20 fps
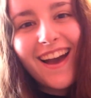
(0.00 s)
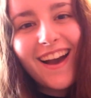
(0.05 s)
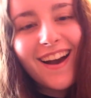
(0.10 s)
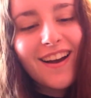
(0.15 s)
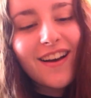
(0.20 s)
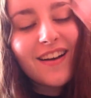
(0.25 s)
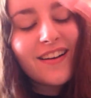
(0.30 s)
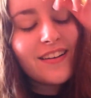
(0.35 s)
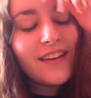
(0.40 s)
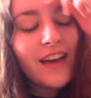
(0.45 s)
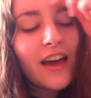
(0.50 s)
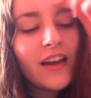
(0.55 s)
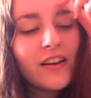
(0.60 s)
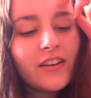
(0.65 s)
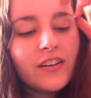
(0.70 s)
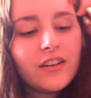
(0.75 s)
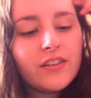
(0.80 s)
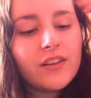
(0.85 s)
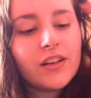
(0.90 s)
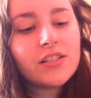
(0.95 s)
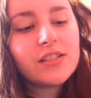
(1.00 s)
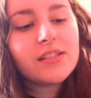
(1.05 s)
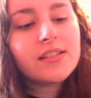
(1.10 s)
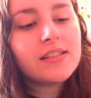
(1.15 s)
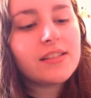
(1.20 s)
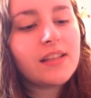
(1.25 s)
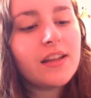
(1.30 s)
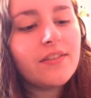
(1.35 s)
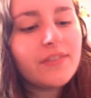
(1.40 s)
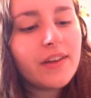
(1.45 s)
I don't know, I
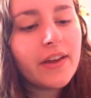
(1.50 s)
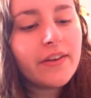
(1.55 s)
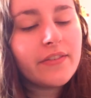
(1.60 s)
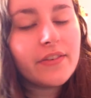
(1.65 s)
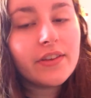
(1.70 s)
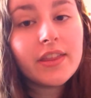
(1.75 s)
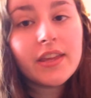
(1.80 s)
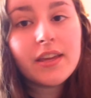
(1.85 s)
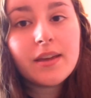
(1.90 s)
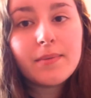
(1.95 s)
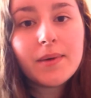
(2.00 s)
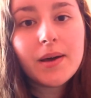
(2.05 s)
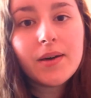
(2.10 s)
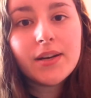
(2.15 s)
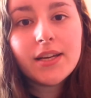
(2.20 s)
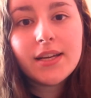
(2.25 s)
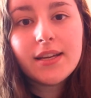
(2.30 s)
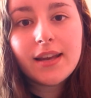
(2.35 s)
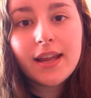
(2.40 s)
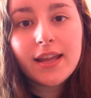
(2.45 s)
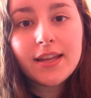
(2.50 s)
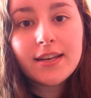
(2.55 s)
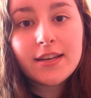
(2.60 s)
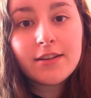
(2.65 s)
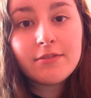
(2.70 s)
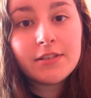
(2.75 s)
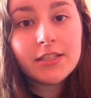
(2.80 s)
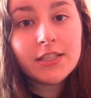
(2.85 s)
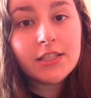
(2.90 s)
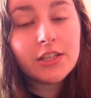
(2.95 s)
just love everything about it, and
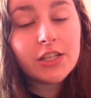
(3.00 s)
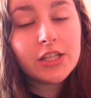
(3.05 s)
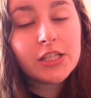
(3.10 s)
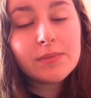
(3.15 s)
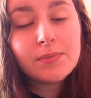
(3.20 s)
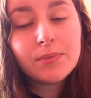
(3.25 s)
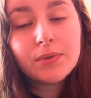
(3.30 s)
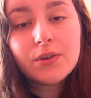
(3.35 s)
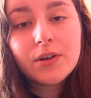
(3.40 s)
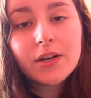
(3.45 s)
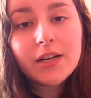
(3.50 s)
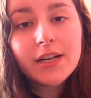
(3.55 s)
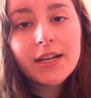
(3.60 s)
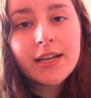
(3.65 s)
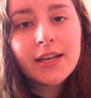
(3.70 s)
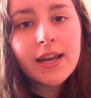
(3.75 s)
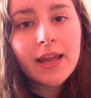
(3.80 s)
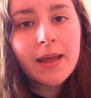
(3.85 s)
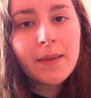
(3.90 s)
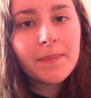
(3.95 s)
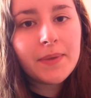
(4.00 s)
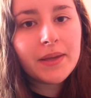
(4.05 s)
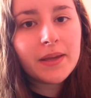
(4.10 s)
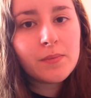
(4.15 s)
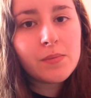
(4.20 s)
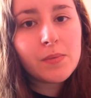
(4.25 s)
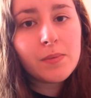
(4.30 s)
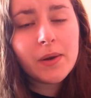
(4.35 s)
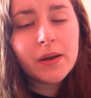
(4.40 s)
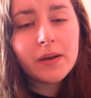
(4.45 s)
I want to explore it and
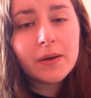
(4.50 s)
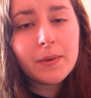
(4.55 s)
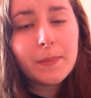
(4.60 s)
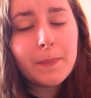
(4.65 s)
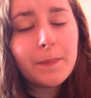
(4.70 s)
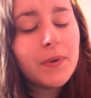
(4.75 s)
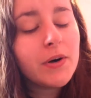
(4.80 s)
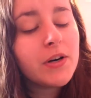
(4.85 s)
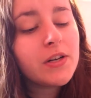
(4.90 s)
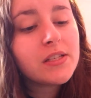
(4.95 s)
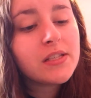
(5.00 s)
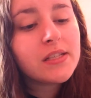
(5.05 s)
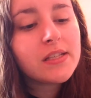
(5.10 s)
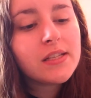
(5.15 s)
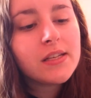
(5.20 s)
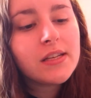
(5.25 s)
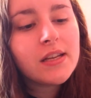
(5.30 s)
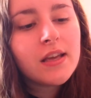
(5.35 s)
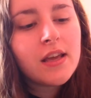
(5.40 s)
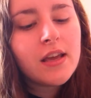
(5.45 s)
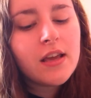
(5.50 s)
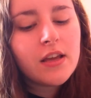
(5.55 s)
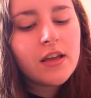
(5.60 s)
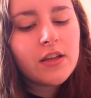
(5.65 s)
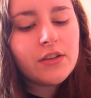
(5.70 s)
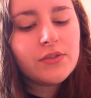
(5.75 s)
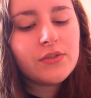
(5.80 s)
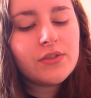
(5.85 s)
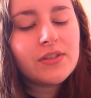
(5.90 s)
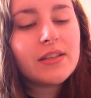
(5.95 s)
become a better person,
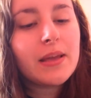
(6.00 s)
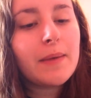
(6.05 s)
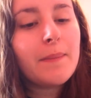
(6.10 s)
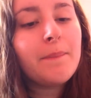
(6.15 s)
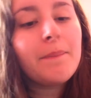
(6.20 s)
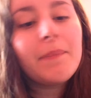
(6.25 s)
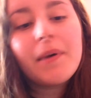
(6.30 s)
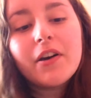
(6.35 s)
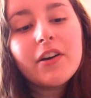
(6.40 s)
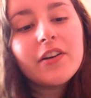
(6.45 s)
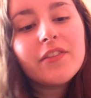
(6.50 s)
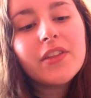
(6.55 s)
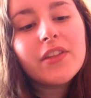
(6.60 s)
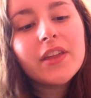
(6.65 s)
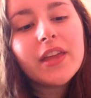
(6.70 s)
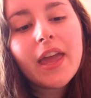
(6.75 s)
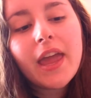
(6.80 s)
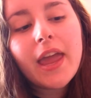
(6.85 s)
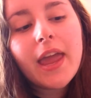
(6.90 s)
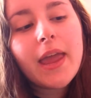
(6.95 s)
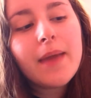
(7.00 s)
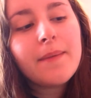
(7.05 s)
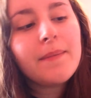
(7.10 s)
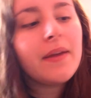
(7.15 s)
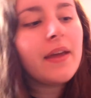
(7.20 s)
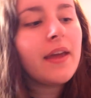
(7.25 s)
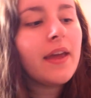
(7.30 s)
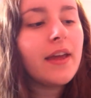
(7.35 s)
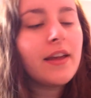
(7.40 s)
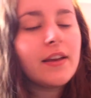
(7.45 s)
to step out of the game
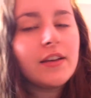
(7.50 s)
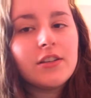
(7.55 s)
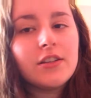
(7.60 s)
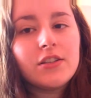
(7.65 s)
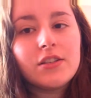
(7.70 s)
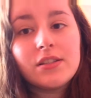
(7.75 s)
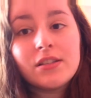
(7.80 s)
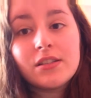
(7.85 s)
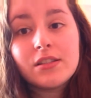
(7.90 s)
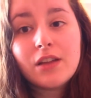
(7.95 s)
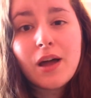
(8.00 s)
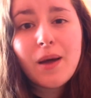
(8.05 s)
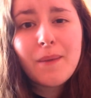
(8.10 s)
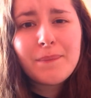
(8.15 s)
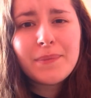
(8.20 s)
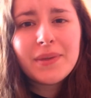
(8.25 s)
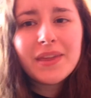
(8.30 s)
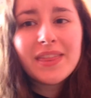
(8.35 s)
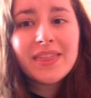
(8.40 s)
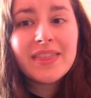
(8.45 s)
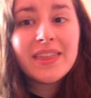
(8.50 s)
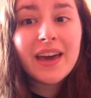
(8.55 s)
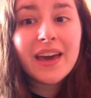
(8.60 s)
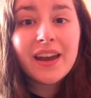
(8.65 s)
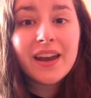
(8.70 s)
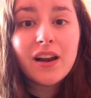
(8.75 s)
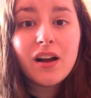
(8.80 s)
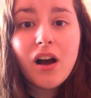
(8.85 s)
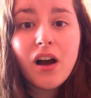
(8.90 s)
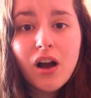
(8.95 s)
and just not be
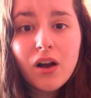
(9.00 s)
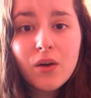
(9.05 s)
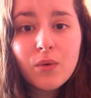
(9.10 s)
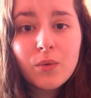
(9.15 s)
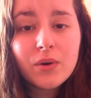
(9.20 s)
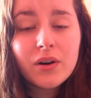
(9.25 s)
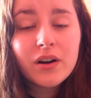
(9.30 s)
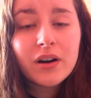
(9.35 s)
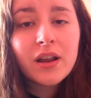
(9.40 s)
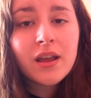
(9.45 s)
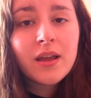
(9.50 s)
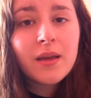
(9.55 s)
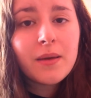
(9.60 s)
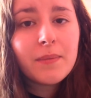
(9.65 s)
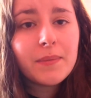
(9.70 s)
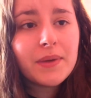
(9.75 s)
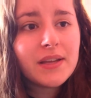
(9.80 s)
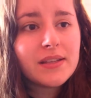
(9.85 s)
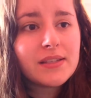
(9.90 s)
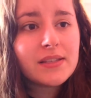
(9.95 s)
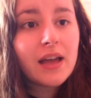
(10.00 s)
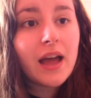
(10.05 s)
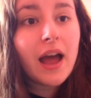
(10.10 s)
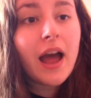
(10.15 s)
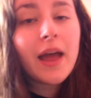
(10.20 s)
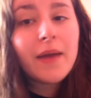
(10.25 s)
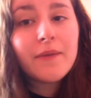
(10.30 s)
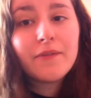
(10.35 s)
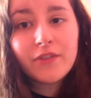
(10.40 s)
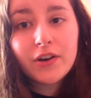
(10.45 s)
that awkward, because
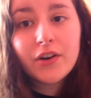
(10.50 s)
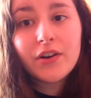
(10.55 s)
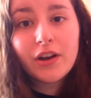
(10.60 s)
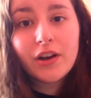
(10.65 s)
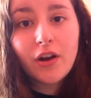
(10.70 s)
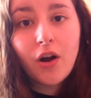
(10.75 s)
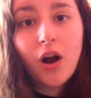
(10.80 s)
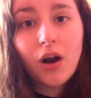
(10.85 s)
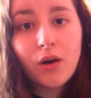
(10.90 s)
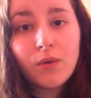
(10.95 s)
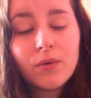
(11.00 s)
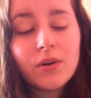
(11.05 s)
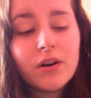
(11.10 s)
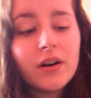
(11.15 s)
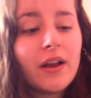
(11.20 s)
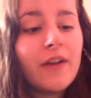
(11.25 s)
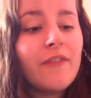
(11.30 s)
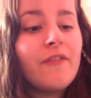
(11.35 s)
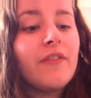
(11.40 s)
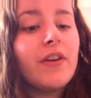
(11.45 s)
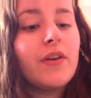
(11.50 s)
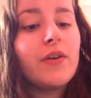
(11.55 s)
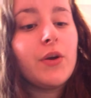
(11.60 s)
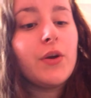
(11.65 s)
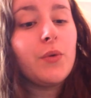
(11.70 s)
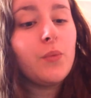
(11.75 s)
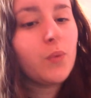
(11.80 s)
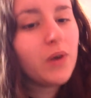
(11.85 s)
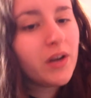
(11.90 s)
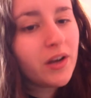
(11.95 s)
I'm very awkward, I'm
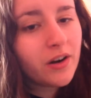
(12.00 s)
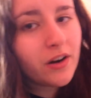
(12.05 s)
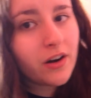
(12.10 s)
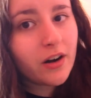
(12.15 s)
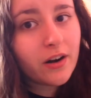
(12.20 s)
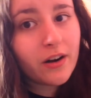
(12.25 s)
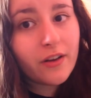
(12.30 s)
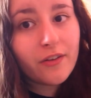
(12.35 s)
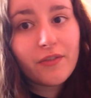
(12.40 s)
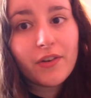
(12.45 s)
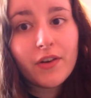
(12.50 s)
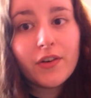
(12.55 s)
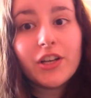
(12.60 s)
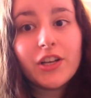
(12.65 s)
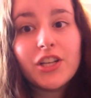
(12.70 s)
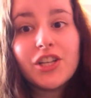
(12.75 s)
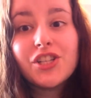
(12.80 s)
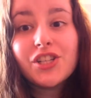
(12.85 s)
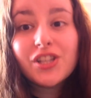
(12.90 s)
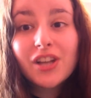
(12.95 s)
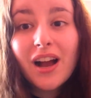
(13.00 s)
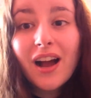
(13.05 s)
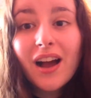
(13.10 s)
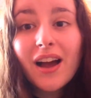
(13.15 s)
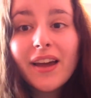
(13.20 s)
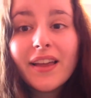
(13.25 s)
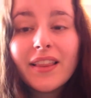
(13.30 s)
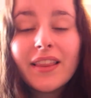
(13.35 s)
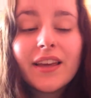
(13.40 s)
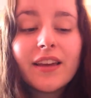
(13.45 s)
very weird, very
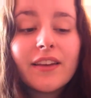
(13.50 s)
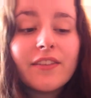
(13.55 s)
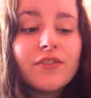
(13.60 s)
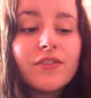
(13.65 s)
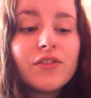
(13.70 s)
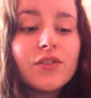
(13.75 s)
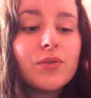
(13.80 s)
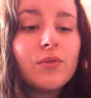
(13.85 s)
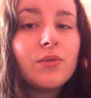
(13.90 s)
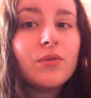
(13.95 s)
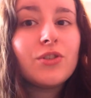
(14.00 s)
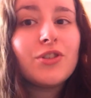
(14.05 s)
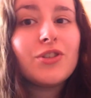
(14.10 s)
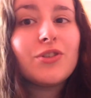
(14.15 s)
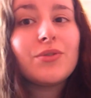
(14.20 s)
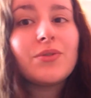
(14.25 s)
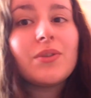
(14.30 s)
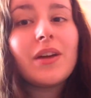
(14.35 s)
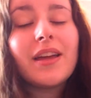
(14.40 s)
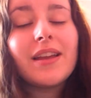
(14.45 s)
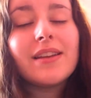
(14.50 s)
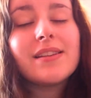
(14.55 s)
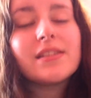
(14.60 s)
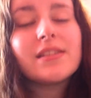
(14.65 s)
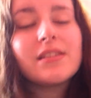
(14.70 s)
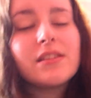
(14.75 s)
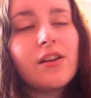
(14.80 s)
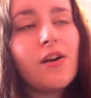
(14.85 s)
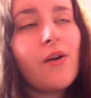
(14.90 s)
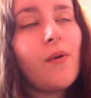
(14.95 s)
shy, like I've told you, and
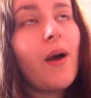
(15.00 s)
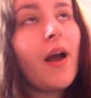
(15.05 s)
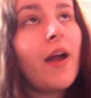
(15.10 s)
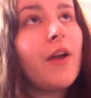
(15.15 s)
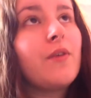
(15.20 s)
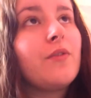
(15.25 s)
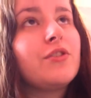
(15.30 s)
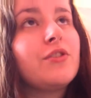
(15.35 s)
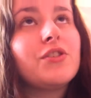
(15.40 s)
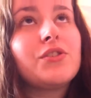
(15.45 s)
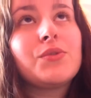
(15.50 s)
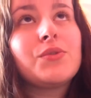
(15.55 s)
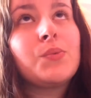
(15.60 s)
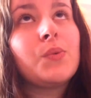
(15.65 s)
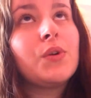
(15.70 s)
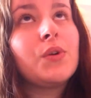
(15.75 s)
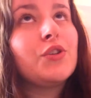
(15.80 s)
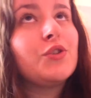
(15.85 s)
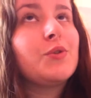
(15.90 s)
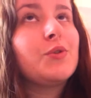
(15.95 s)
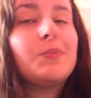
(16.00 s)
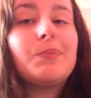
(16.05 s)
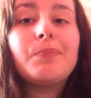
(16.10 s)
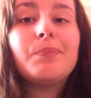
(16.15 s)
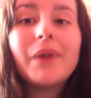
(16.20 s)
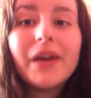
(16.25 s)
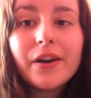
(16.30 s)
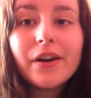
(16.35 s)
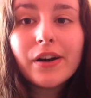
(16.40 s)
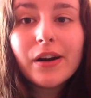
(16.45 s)
so I would just want to
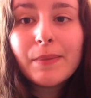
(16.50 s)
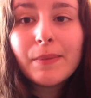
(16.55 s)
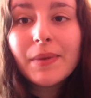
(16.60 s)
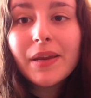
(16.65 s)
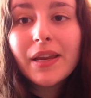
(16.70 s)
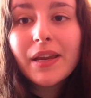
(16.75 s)
better